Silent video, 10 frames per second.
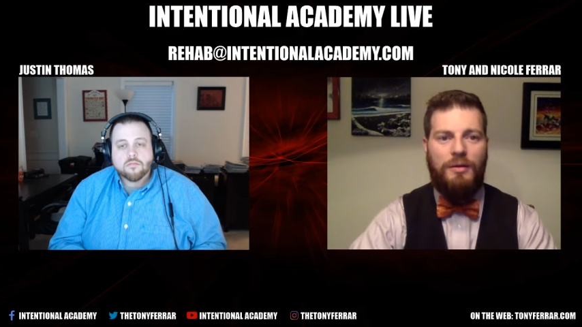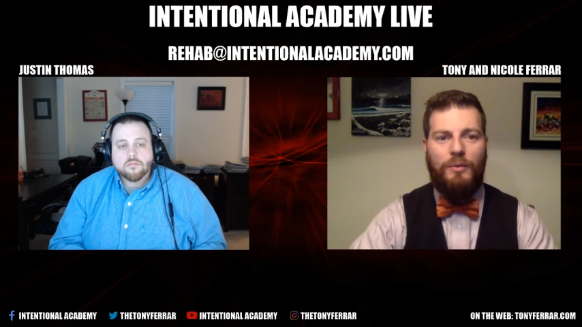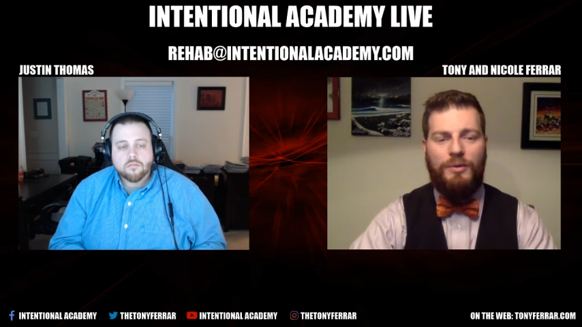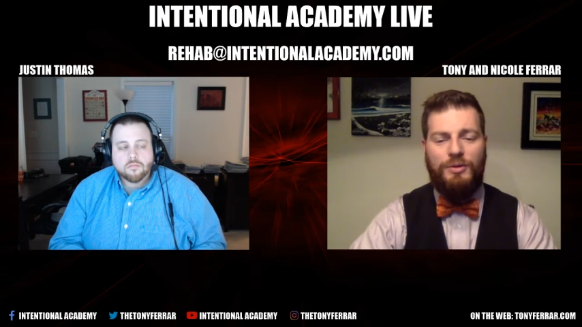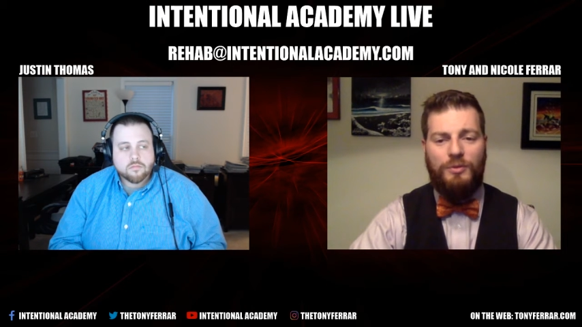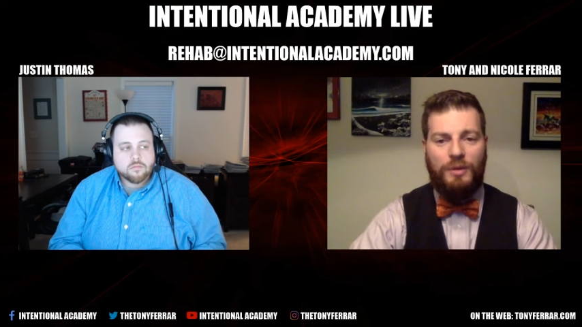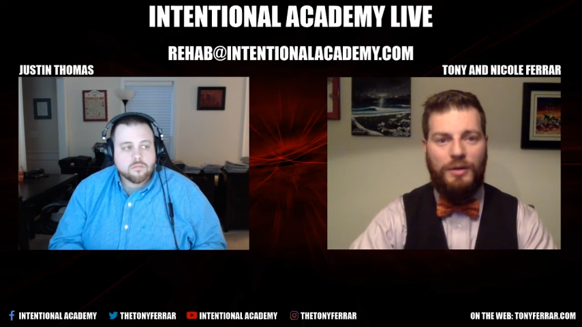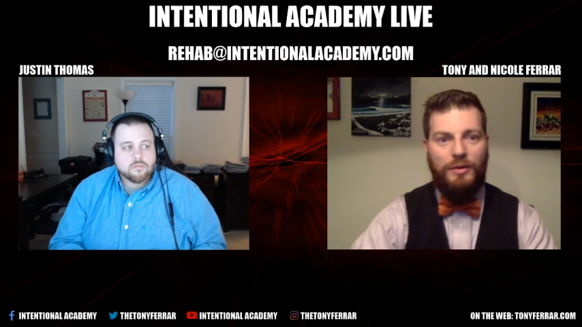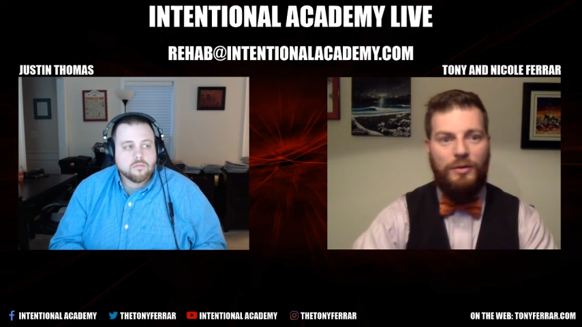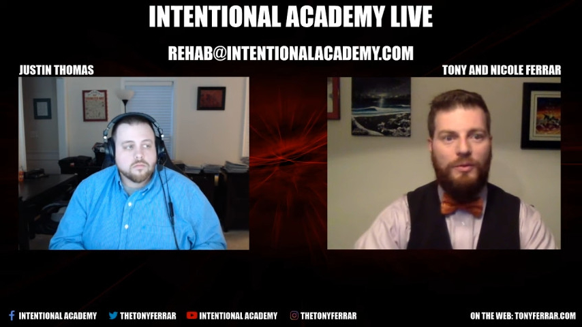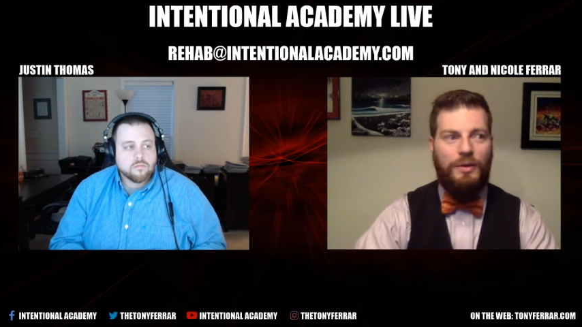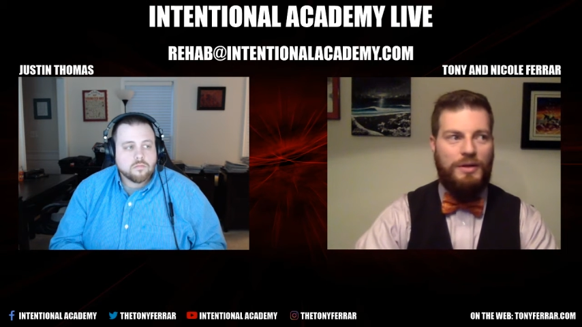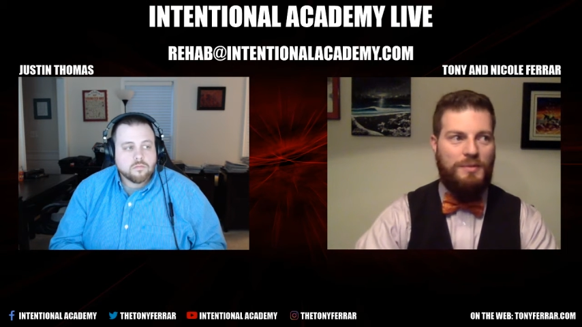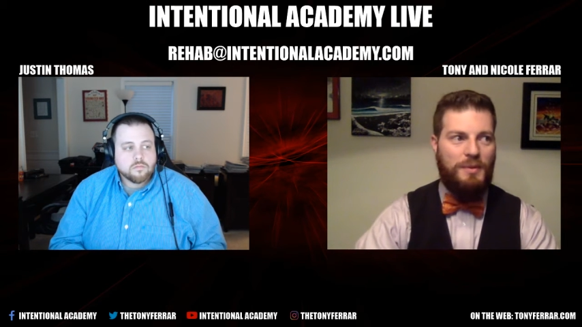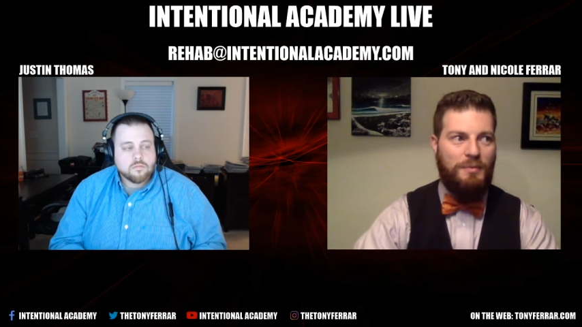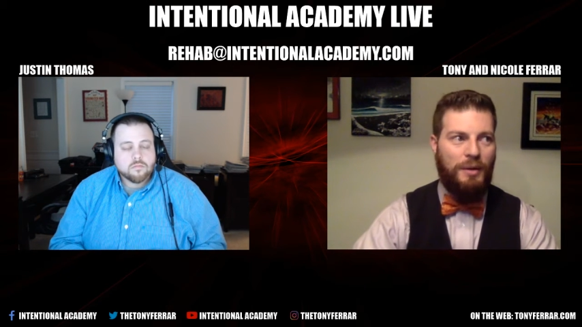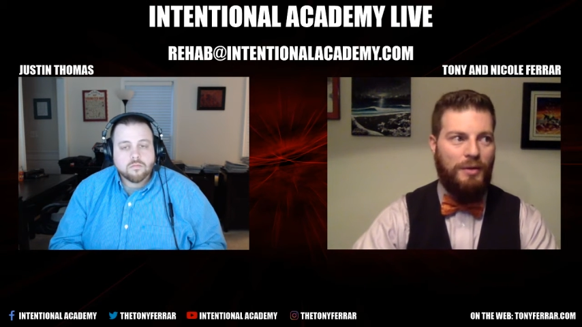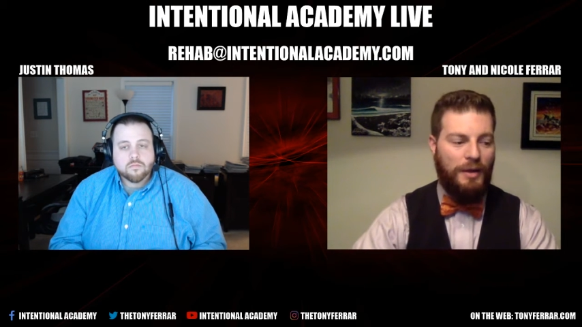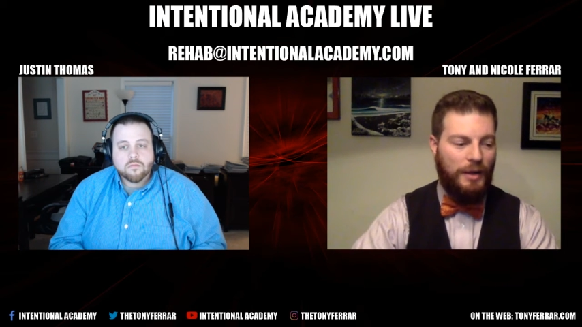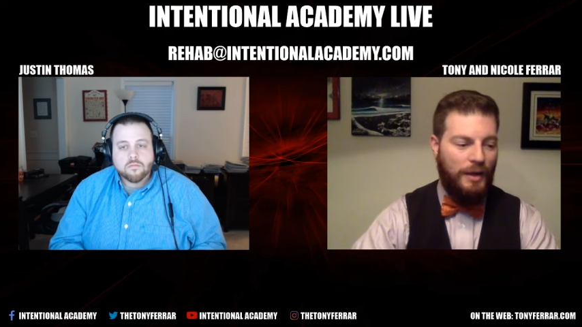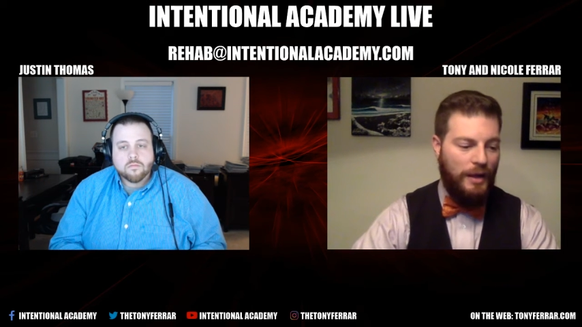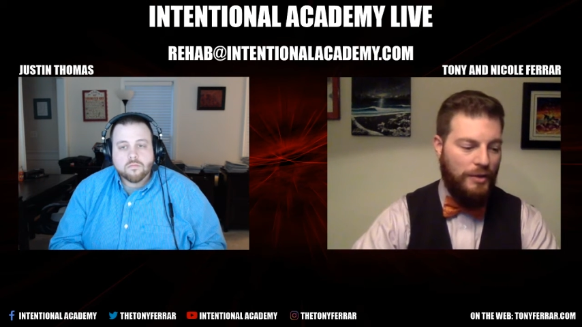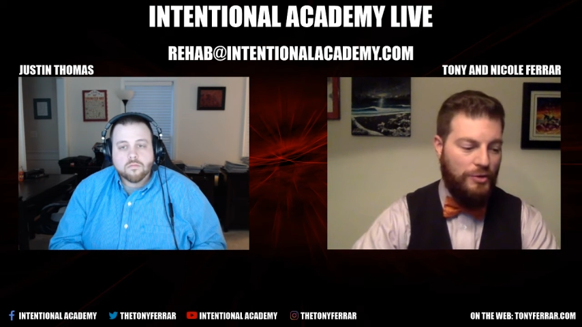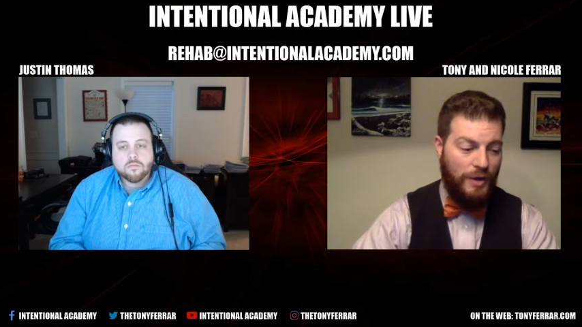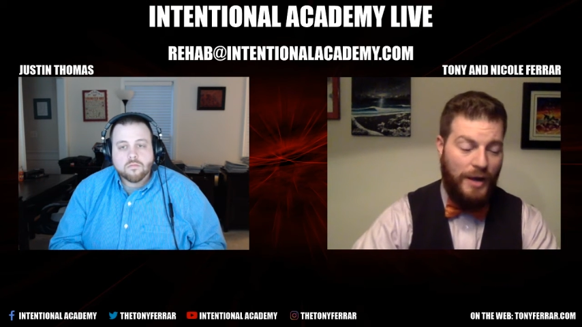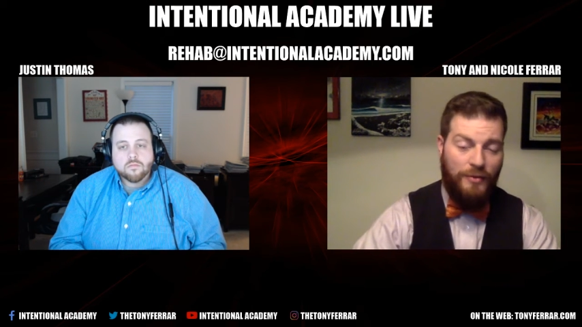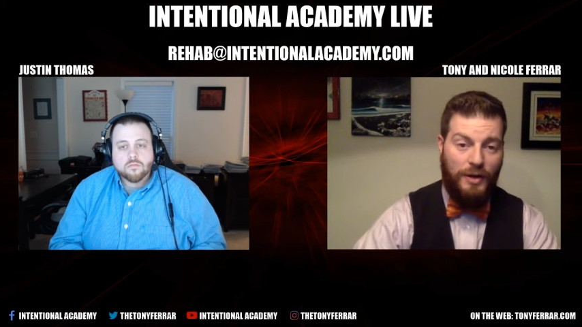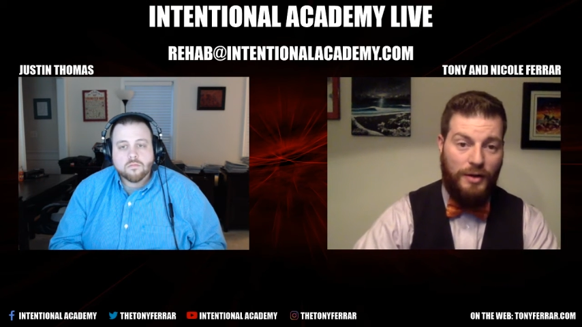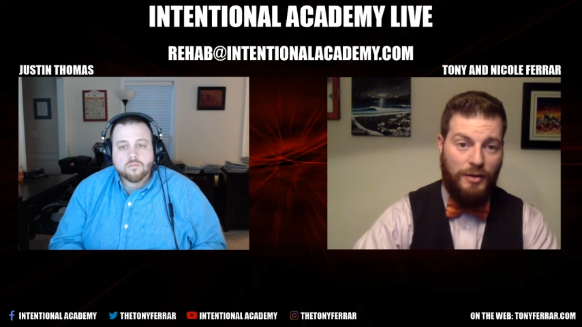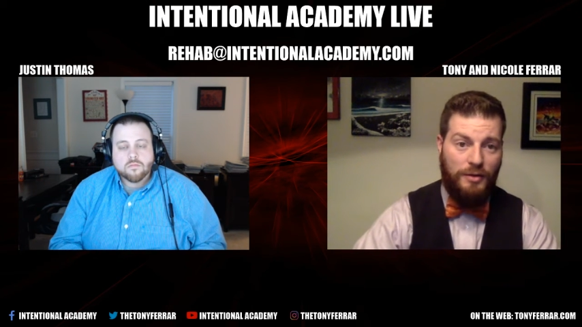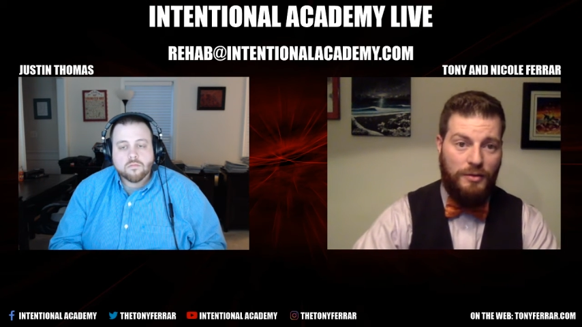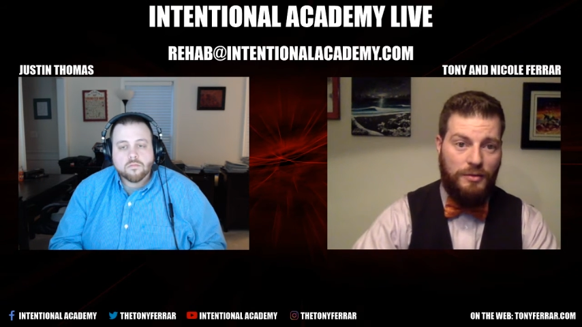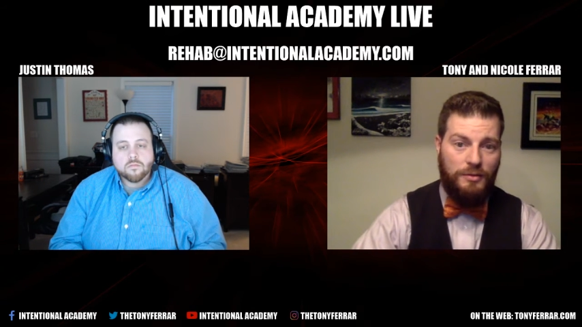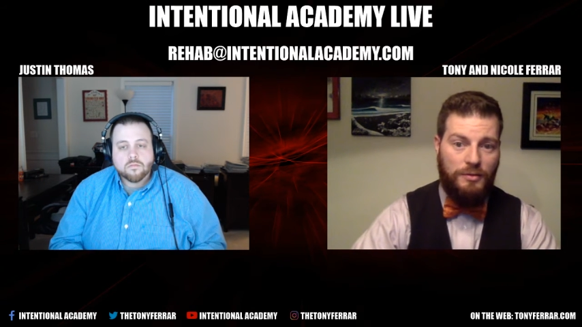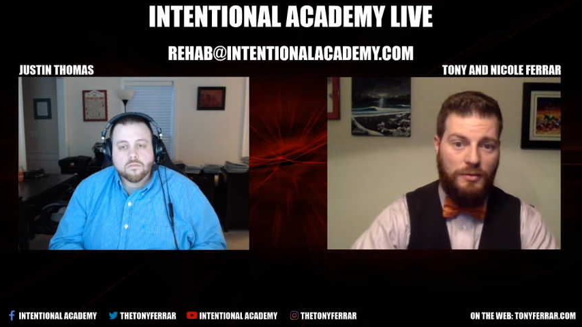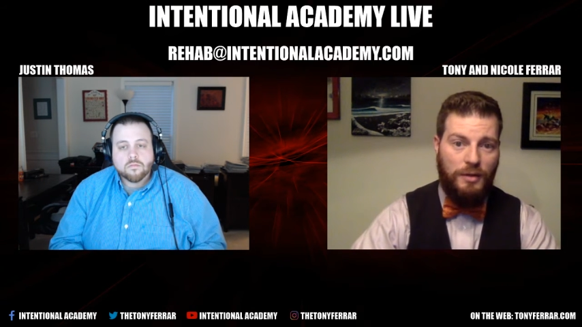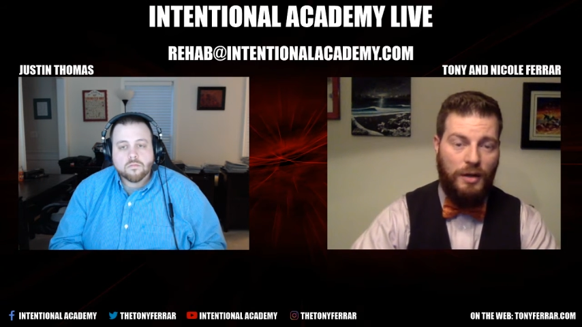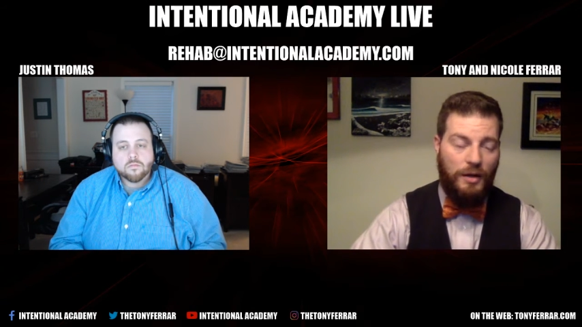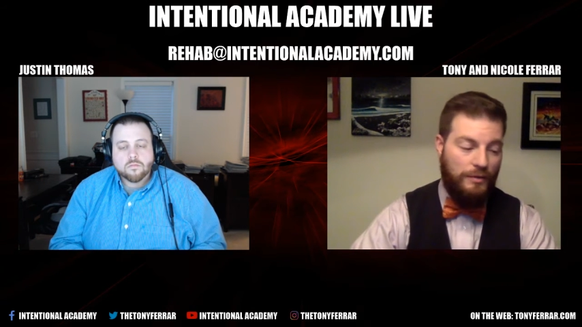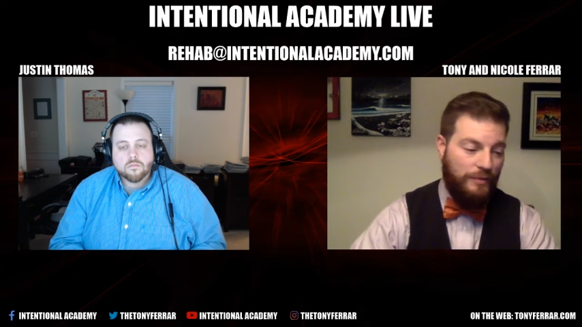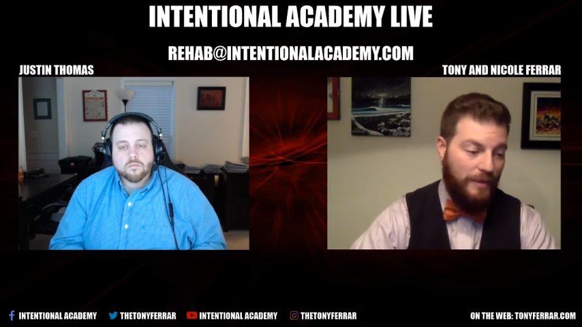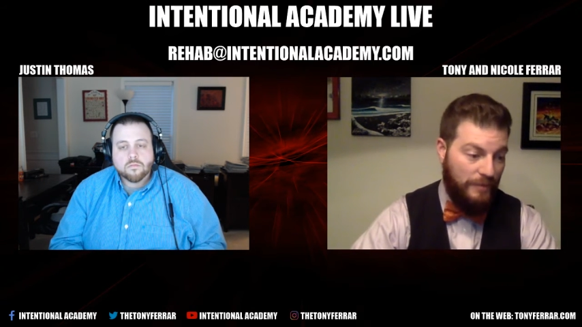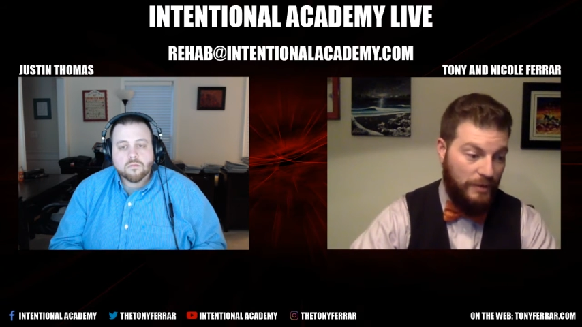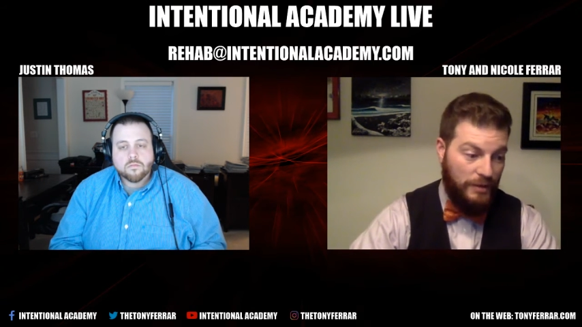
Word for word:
Speaker 1: What you want to do is be building a track record of having